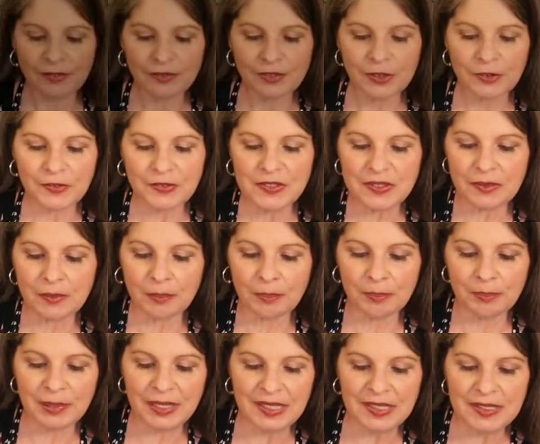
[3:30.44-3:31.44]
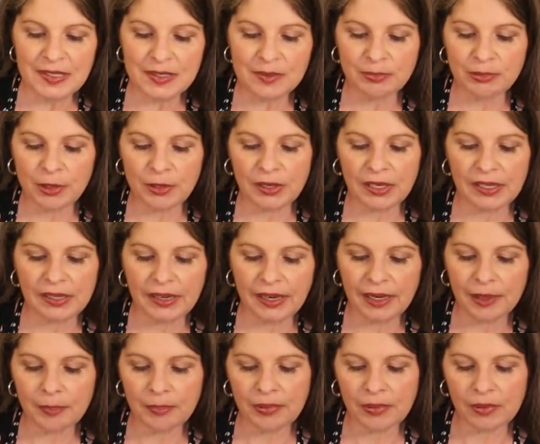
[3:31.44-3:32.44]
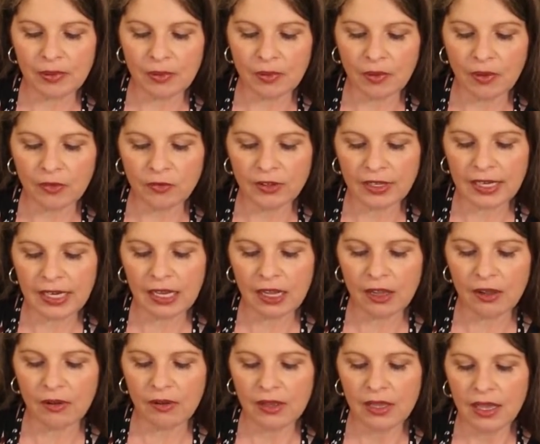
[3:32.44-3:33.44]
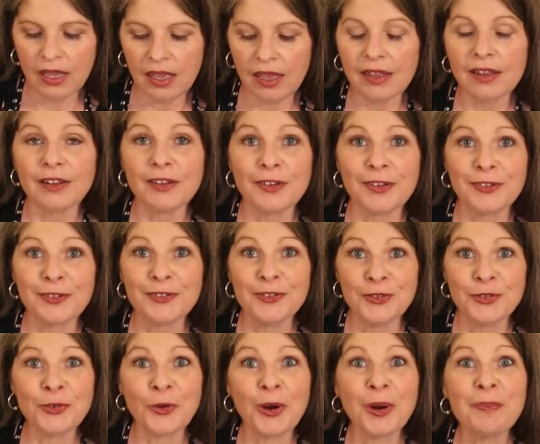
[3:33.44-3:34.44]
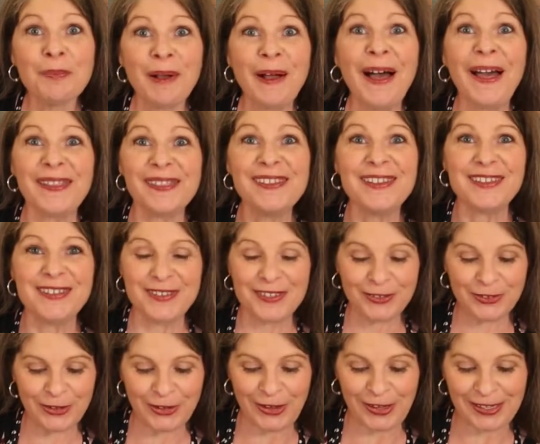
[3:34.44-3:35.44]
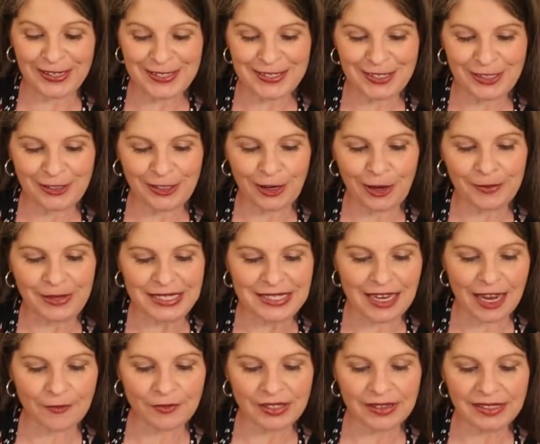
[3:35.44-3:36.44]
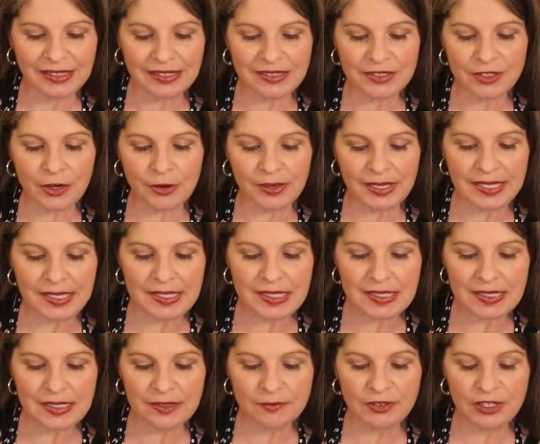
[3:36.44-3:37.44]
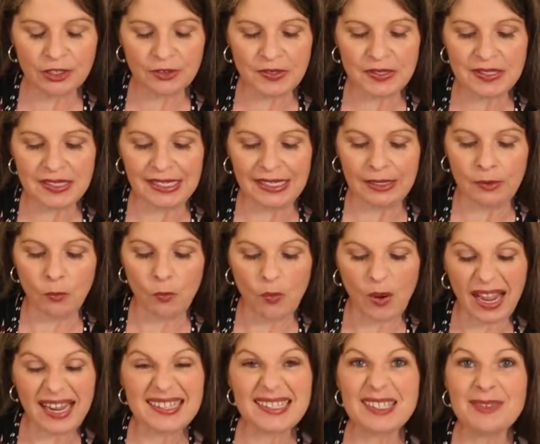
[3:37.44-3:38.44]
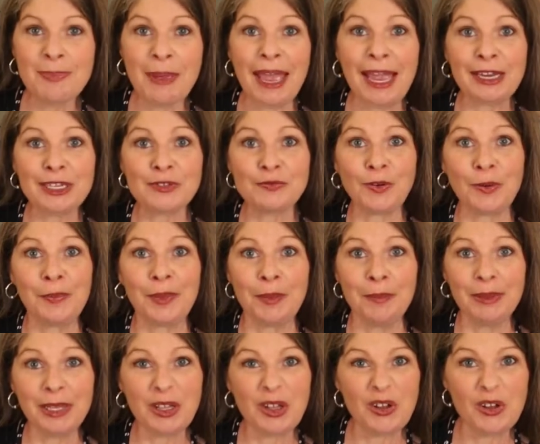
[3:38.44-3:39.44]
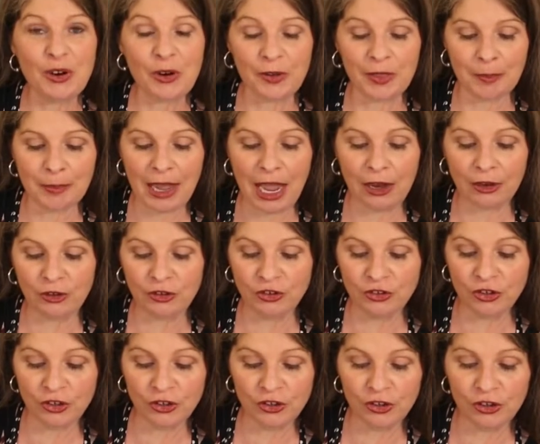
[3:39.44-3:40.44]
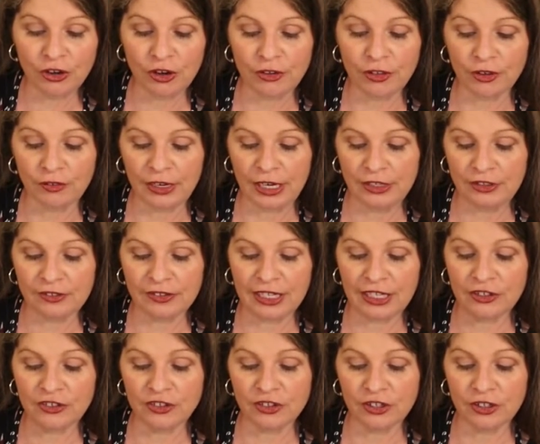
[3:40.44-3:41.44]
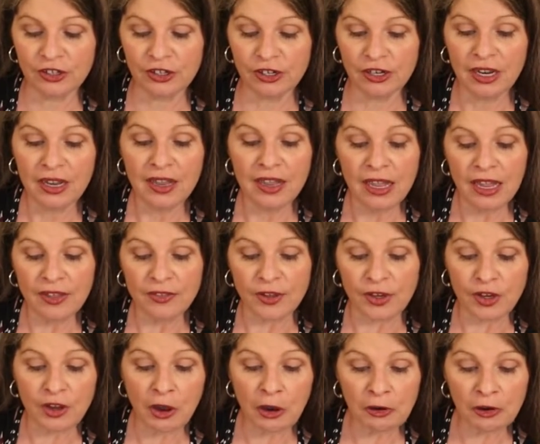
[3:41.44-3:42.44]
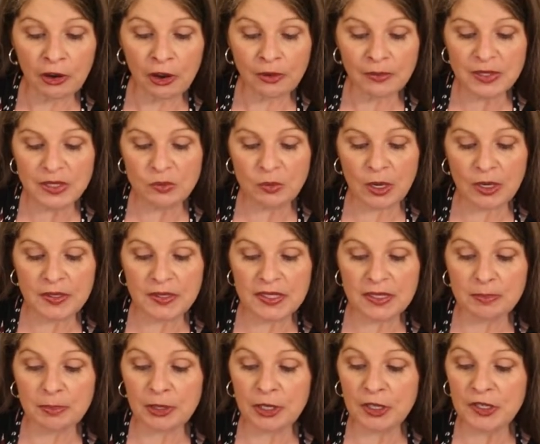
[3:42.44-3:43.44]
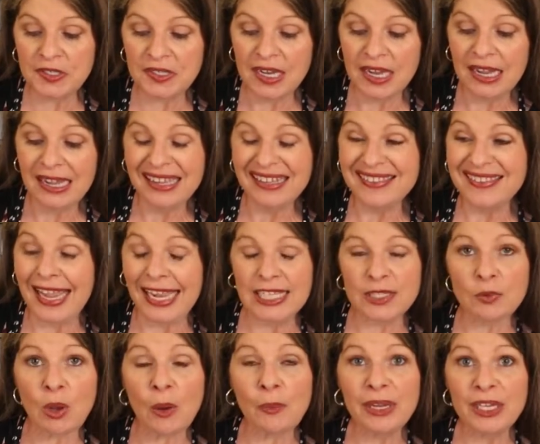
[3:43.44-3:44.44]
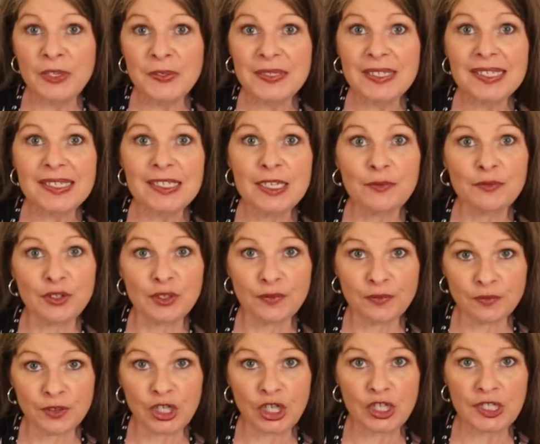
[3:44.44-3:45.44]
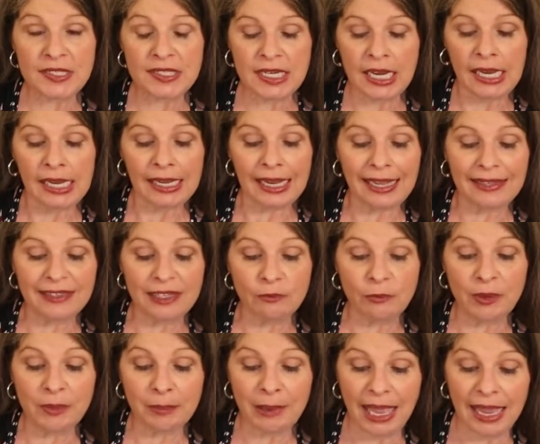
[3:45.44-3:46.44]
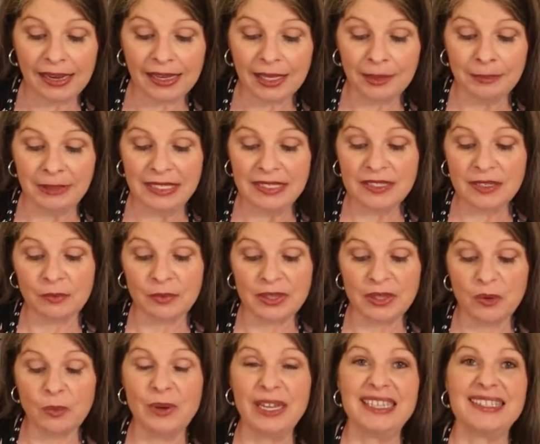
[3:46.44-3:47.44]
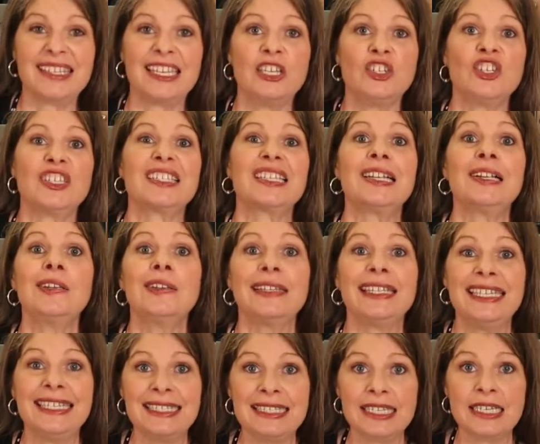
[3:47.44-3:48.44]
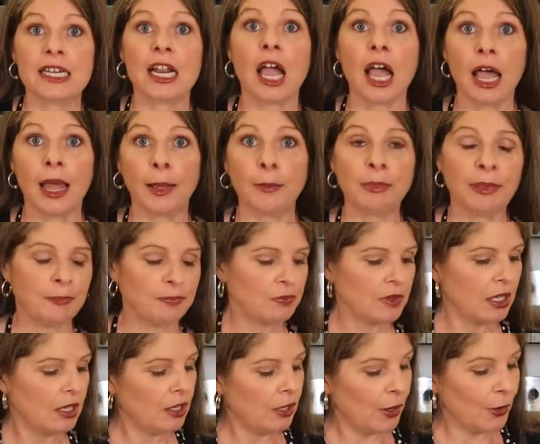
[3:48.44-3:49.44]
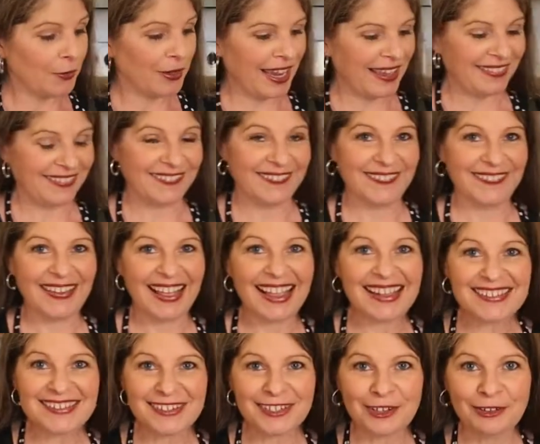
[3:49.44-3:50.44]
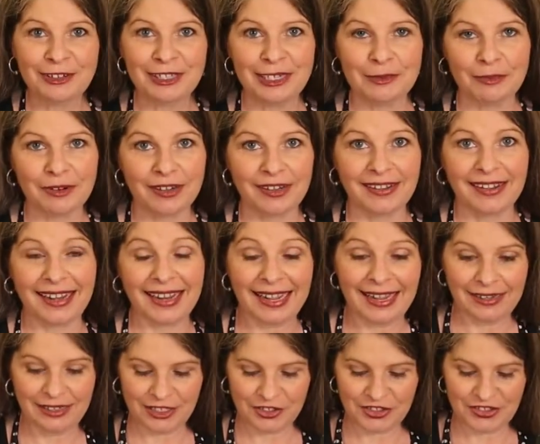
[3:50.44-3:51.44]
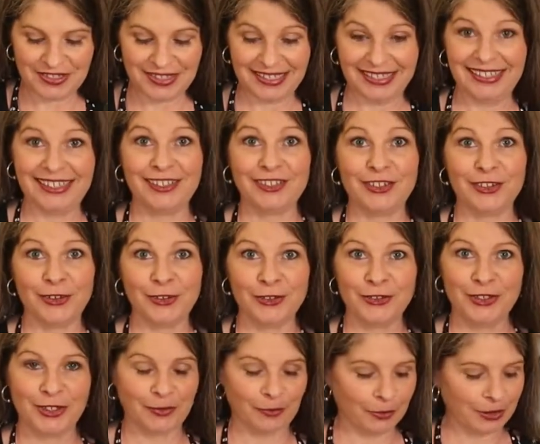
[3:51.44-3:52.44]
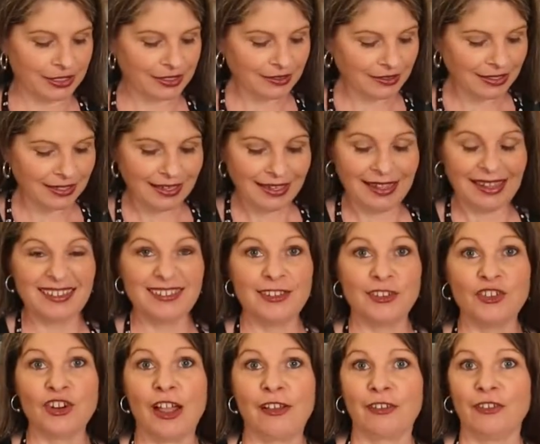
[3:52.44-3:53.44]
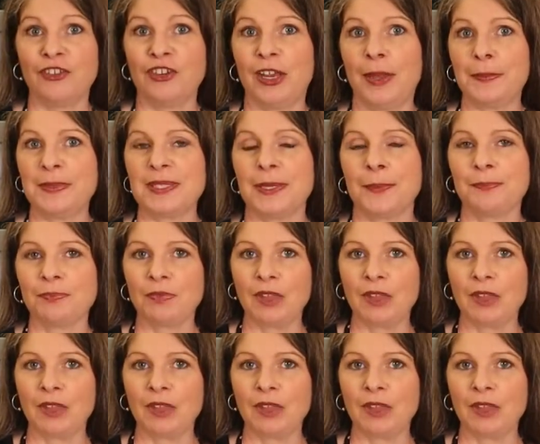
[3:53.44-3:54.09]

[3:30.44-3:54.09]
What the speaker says: of those pieces broken up, look how store-bought this looks. You know, everything is cohesive. You don't see any white specks from the milk or the powdered sugar or the granulated sugar. The cocoa is well dispersed. That's why we used the sifter first and then went back and mixed it with the whisk. It just cleans it up. Okay, the last ingredient we're gonna add is just the indulgent one. It's the chocolate chips.